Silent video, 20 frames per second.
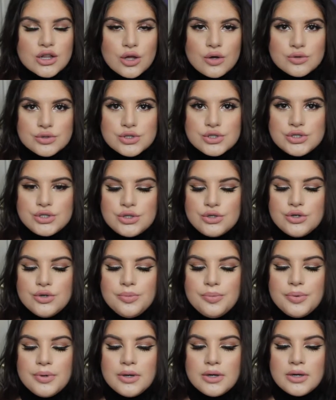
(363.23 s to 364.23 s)
close
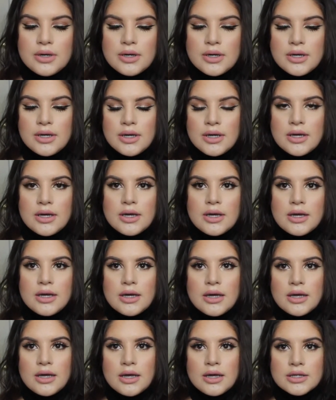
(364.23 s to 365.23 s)
dupe.
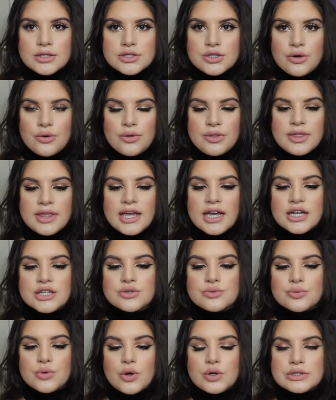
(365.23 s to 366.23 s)
So
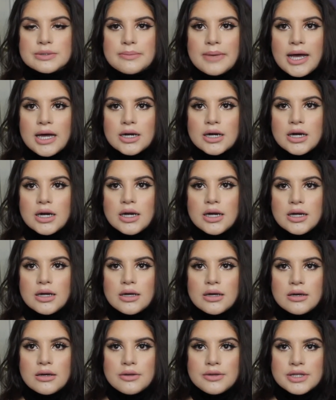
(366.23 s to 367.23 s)
here's Rose Madder.
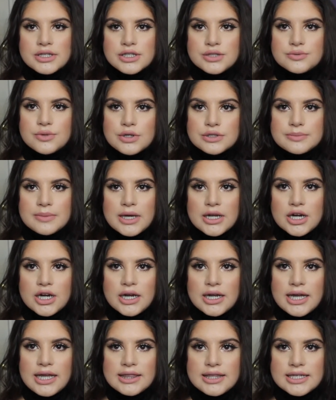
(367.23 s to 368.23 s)
This is Rose
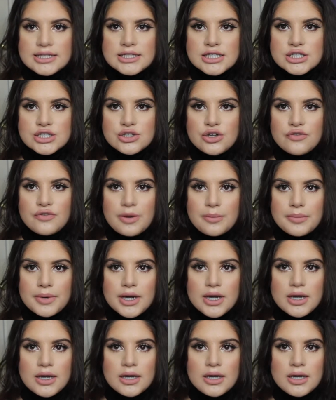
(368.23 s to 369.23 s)
Madder, and this is
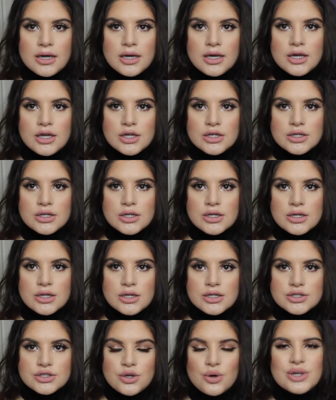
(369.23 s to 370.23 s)
November.
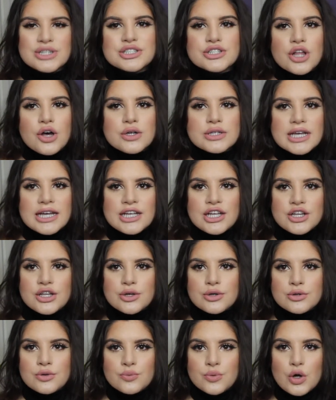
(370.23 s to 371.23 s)
So it's close.
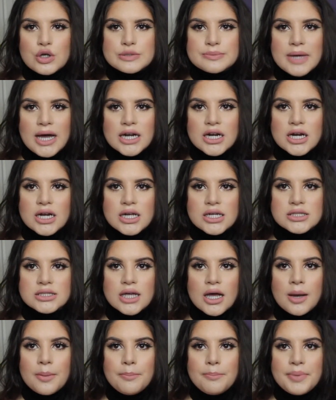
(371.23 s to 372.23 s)
Rose Madder
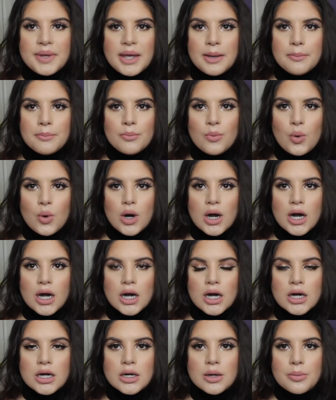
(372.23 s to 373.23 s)
is a bit
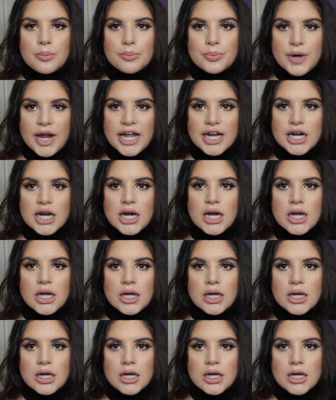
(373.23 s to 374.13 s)
more brighter,